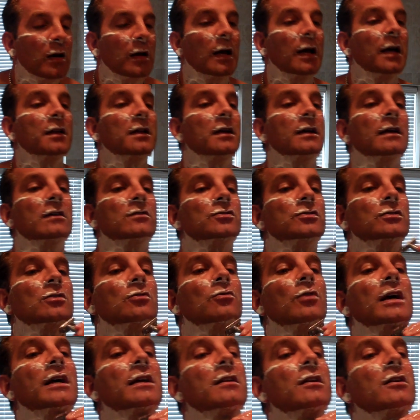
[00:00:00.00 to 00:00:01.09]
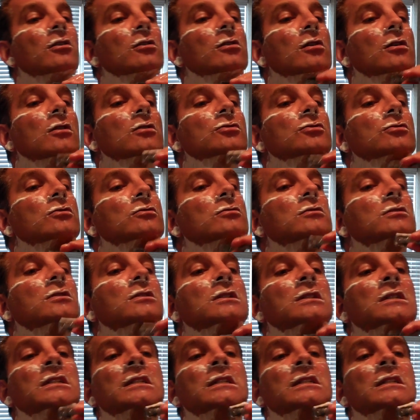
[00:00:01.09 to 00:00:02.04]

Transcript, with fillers: And against the grain here also.